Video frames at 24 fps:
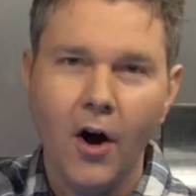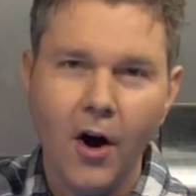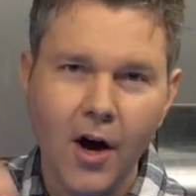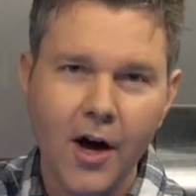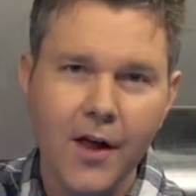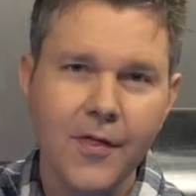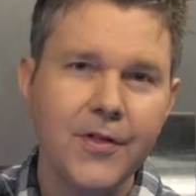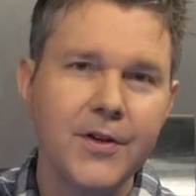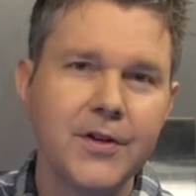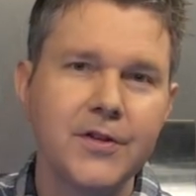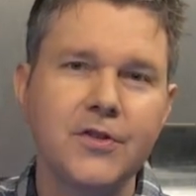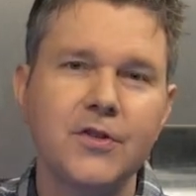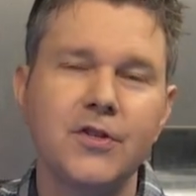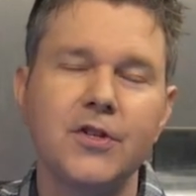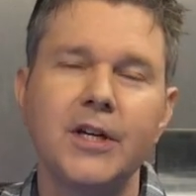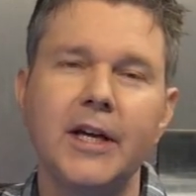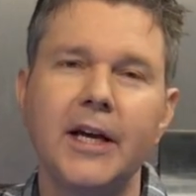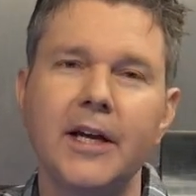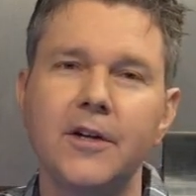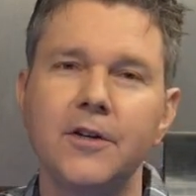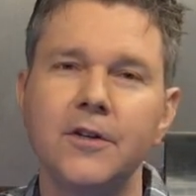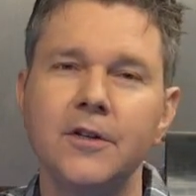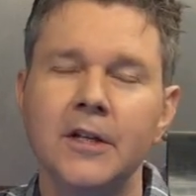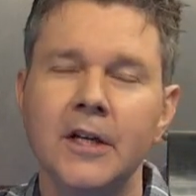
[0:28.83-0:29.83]
on this
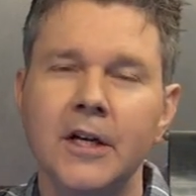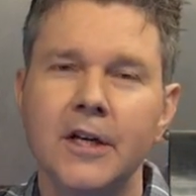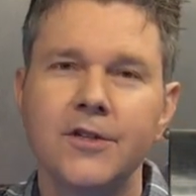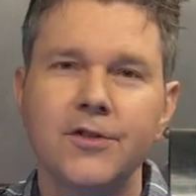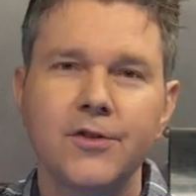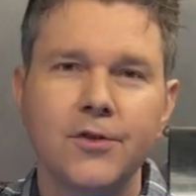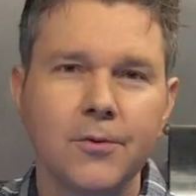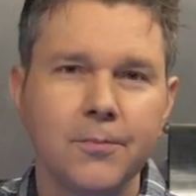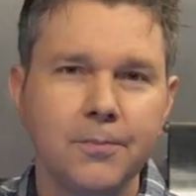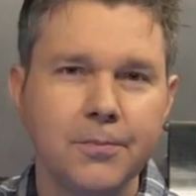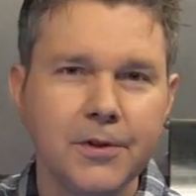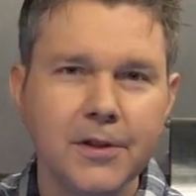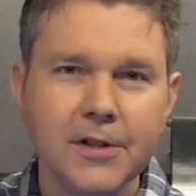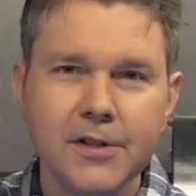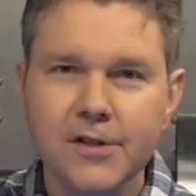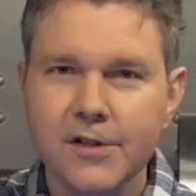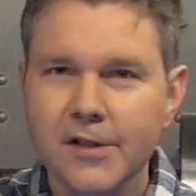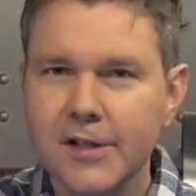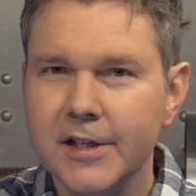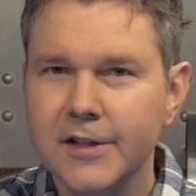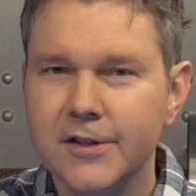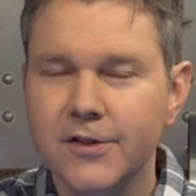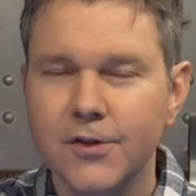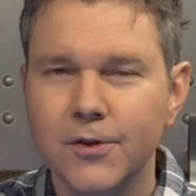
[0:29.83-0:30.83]
channel, so please
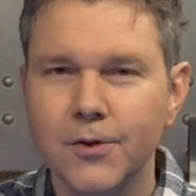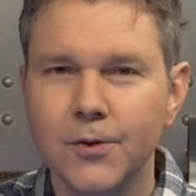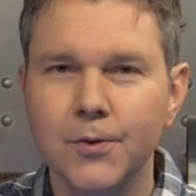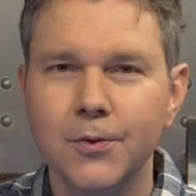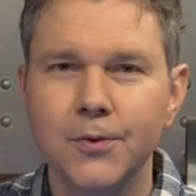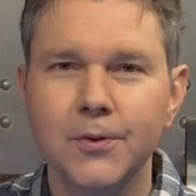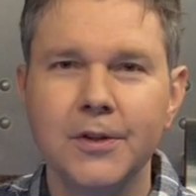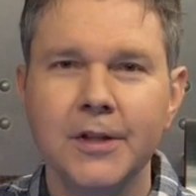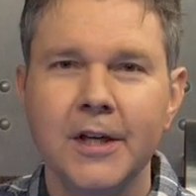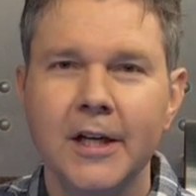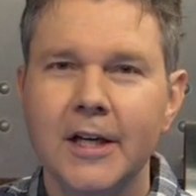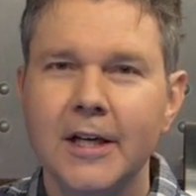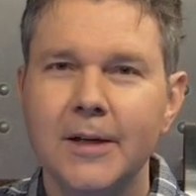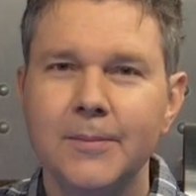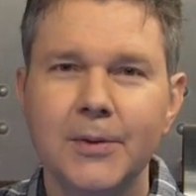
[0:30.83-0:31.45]
stay tuned.